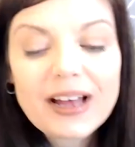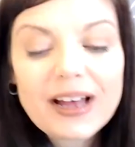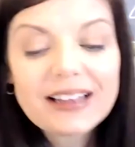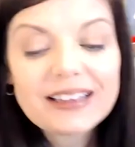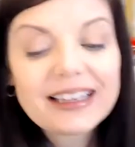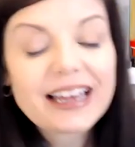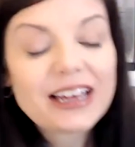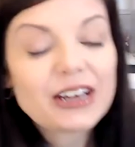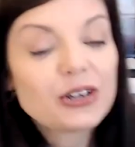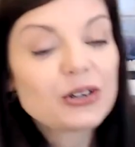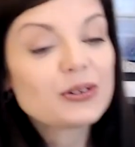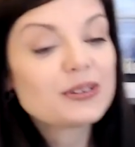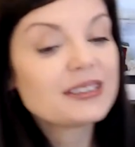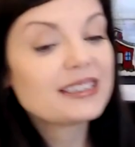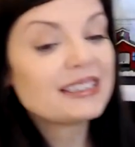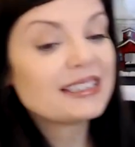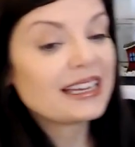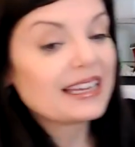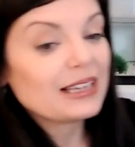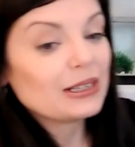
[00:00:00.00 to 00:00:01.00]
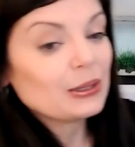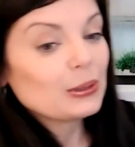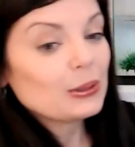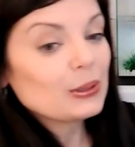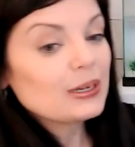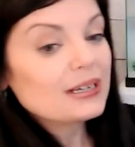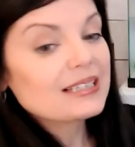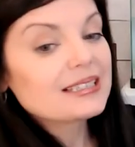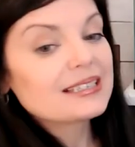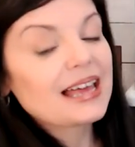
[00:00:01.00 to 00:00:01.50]
what letter Z
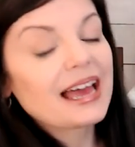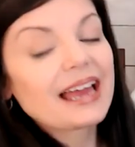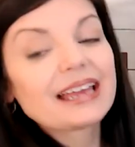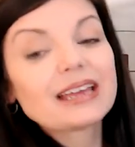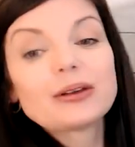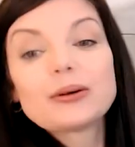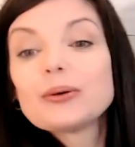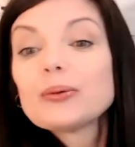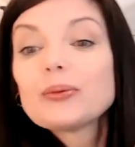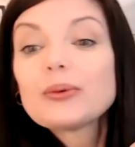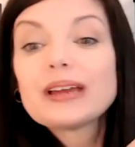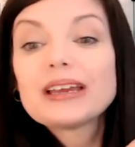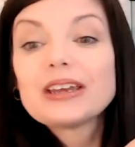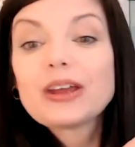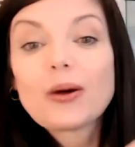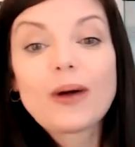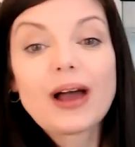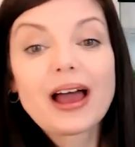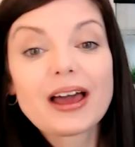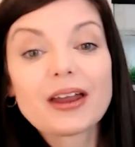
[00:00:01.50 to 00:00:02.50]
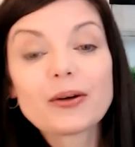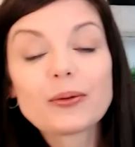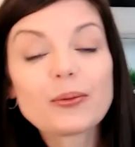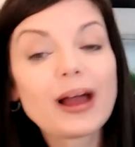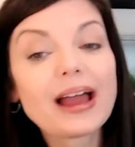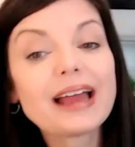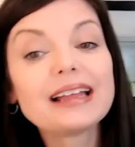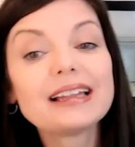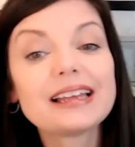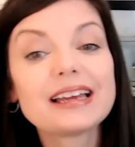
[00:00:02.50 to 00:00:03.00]
looks like. We know how to
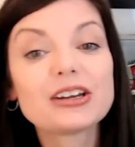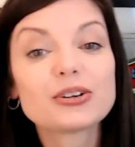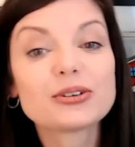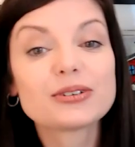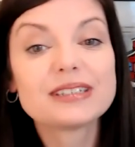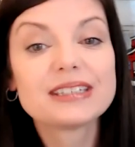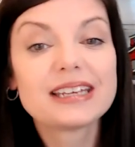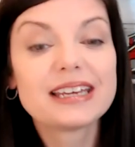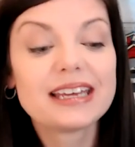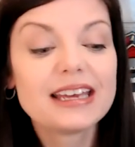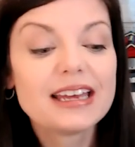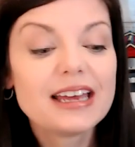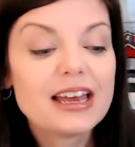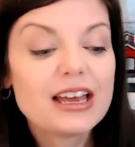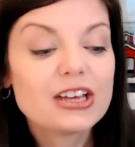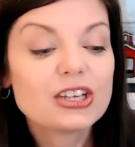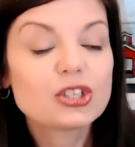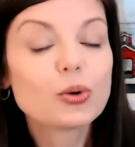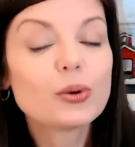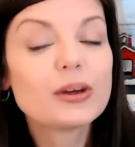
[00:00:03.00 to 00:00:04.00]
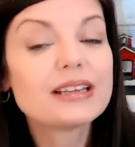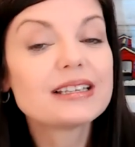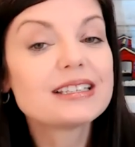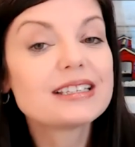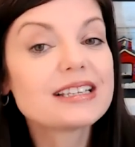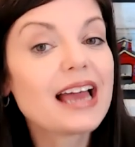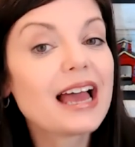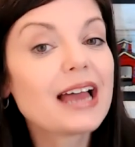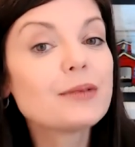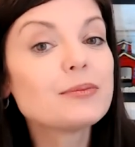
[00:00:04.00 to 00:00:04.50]
write letter Z. So
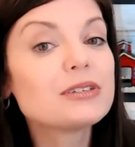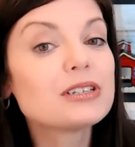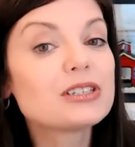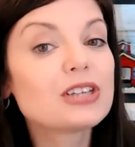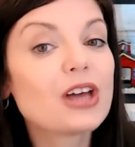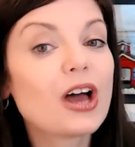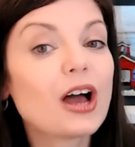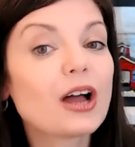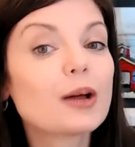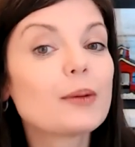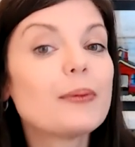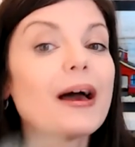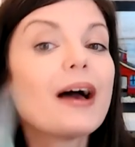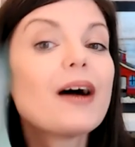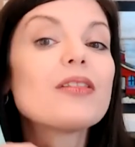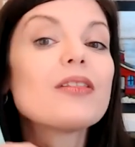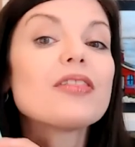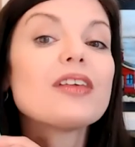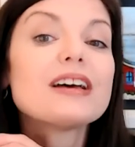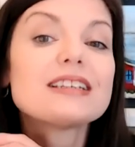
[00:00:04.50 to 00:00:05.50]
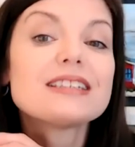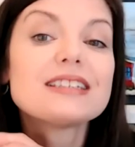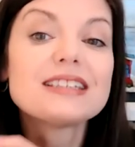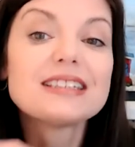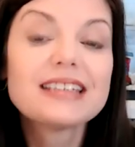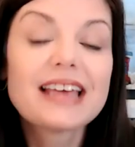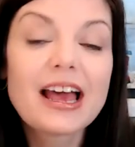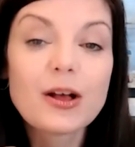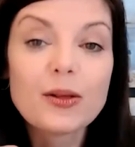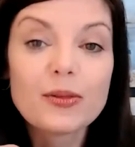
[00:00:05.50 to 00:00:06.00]
it's time to talk about the
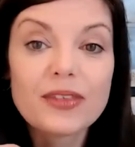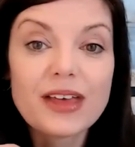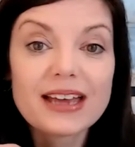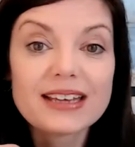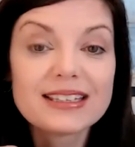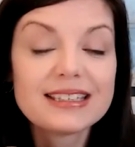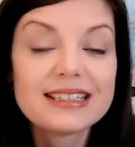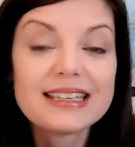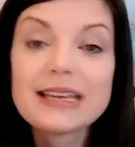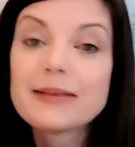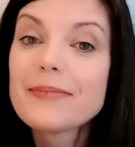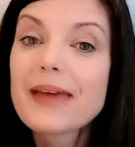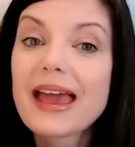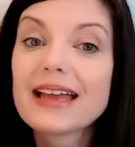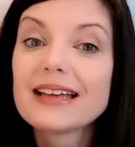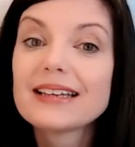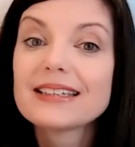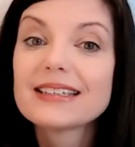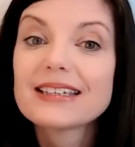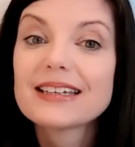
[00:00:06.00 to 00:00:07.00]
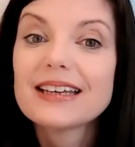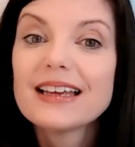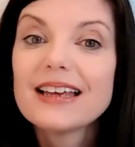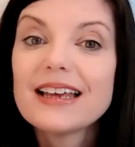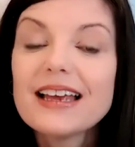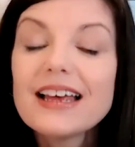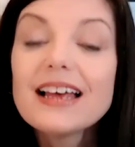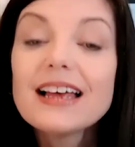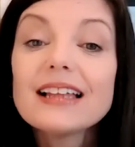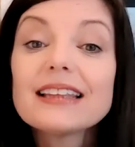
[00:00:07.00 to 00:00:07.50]
sound that Z makes.
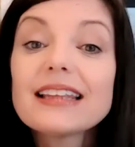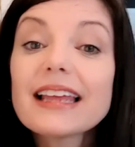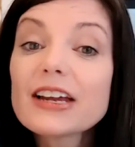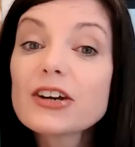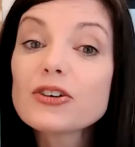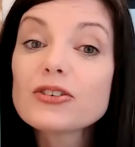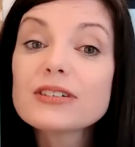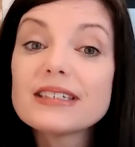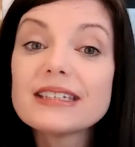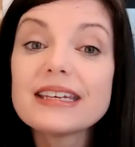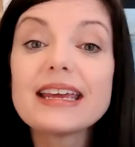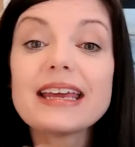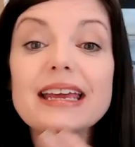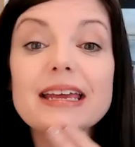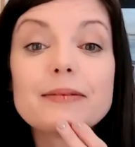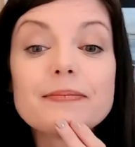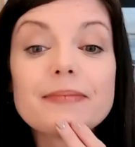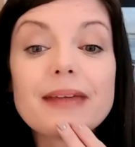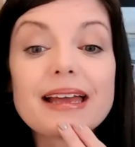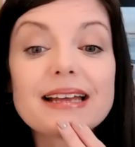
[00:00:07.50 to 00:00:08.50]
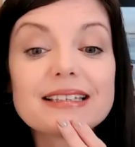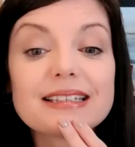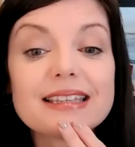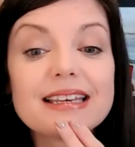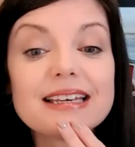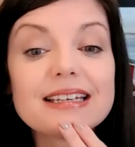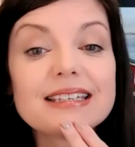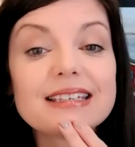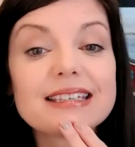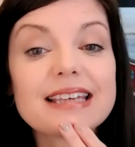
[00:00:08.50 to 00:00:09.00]
Letter Z makes
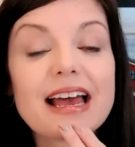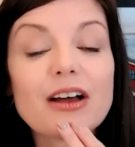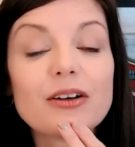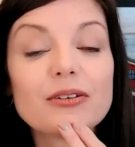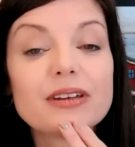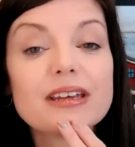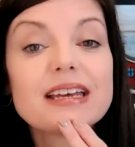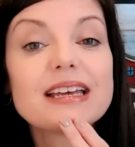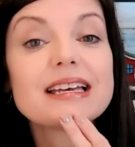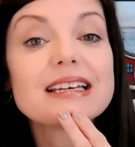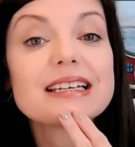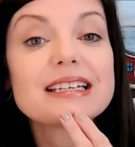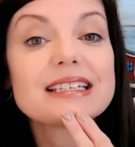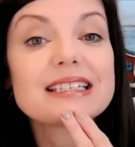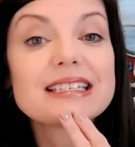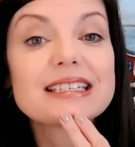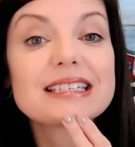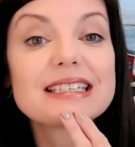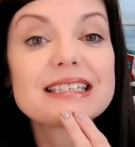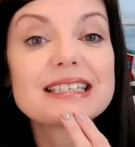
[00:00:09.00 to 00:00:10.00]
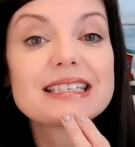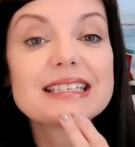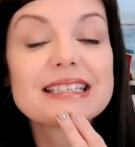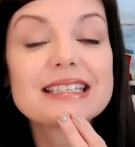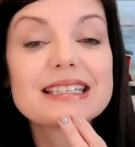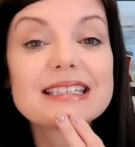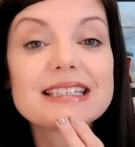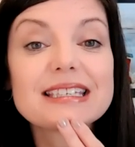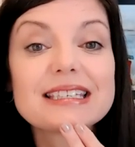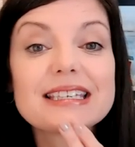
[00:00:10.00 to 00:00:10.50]
this sound.
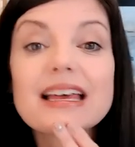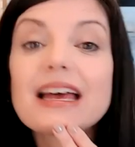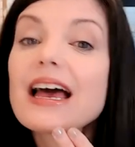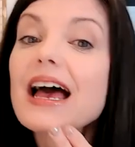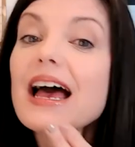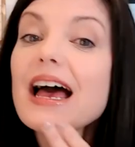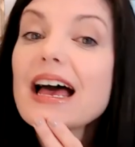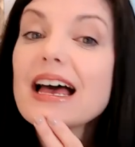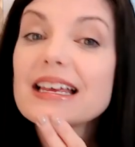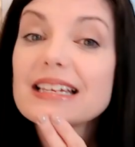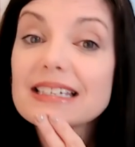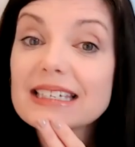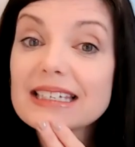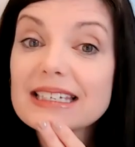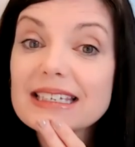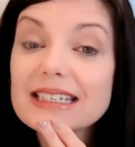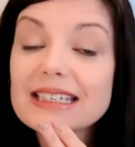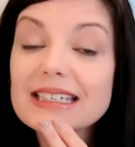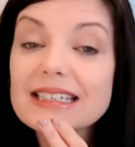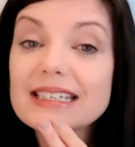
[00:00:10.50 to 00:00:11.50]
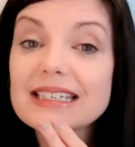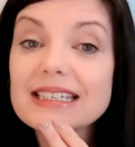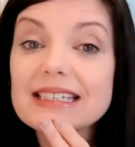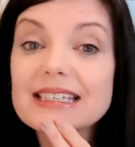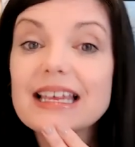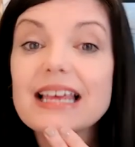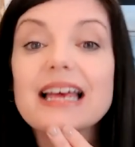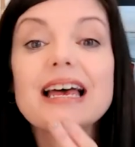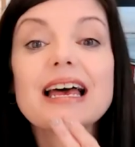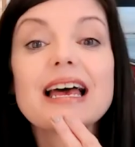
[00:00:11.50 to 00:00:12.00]
Zzz,
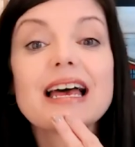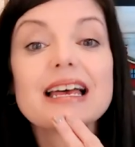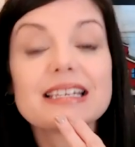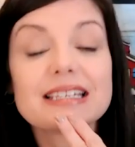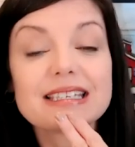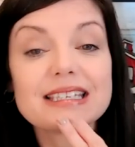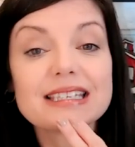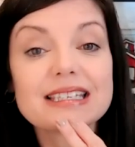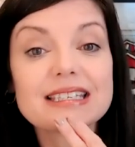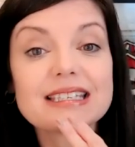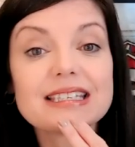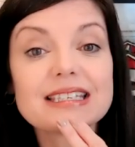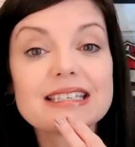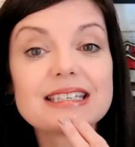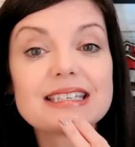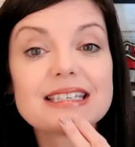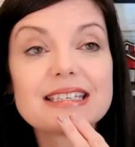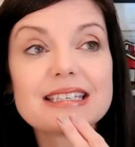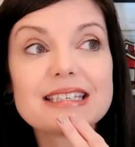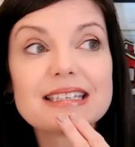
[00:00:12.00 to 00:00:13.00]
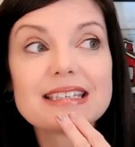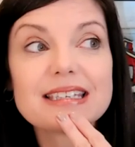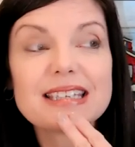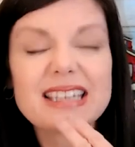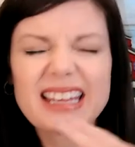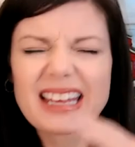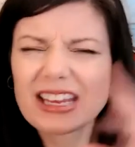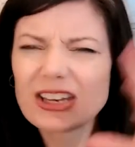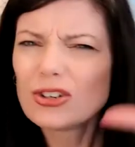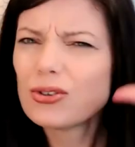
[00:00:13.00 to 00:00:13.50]
zzz,
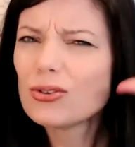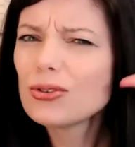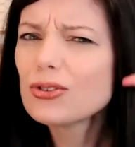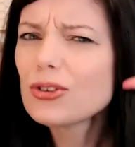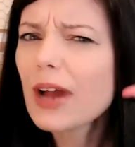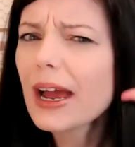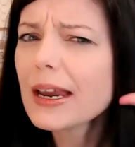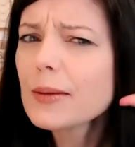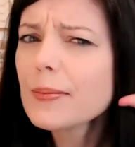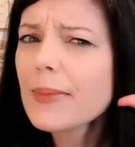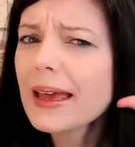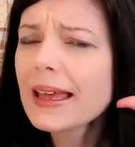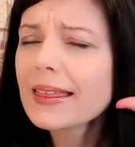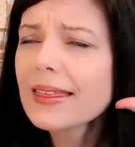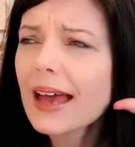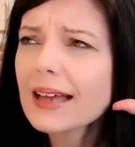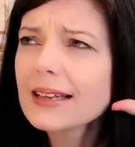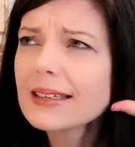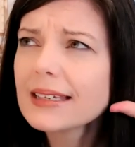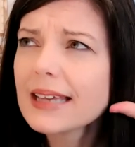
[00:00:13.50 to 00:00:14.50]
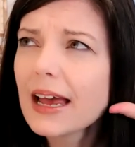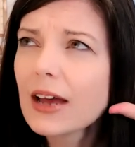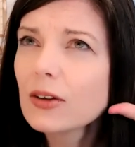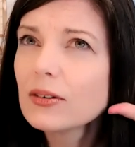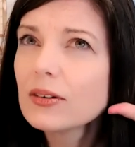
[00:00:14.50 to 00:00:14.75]
zzz. Can you try to make that